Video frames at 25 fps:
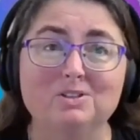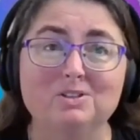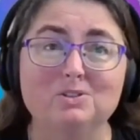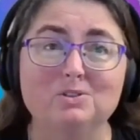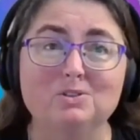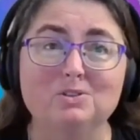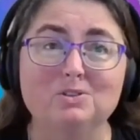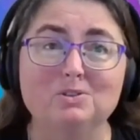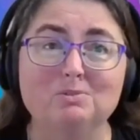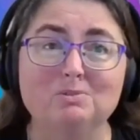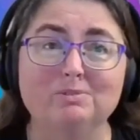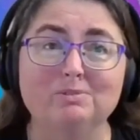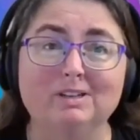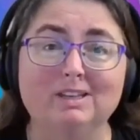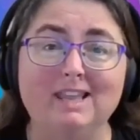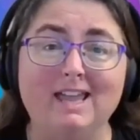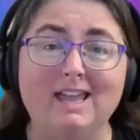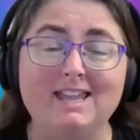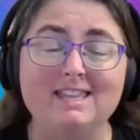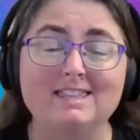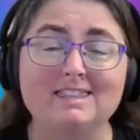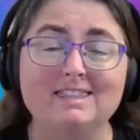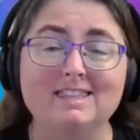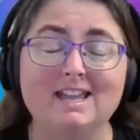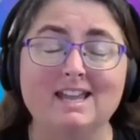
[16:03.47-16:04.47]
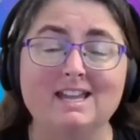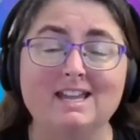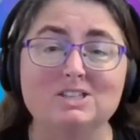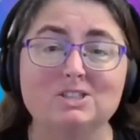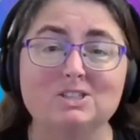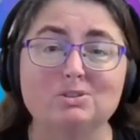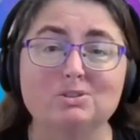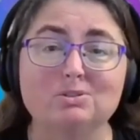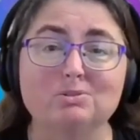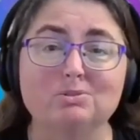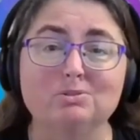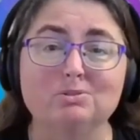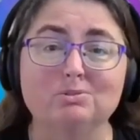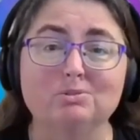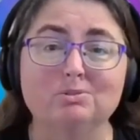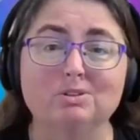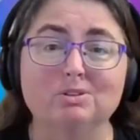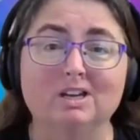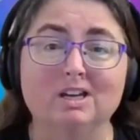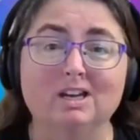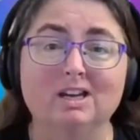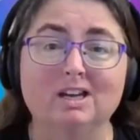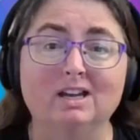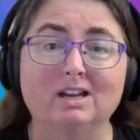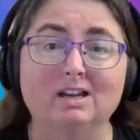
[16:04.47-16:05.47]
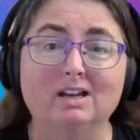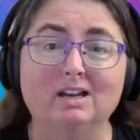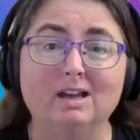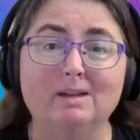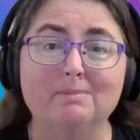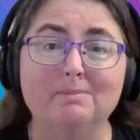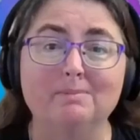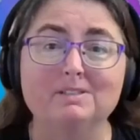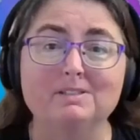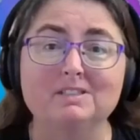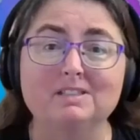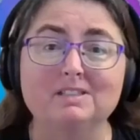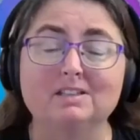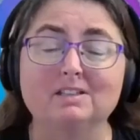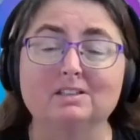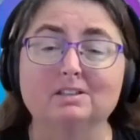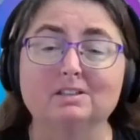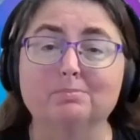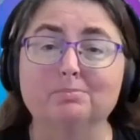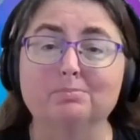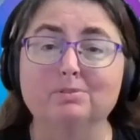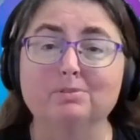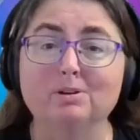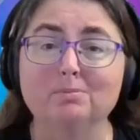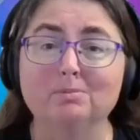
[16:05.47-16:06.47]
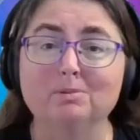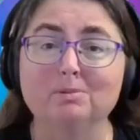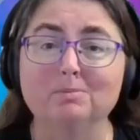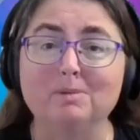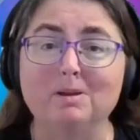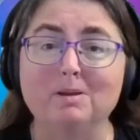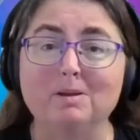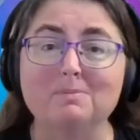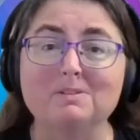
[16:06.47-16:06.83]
do you relate that to a particular problem,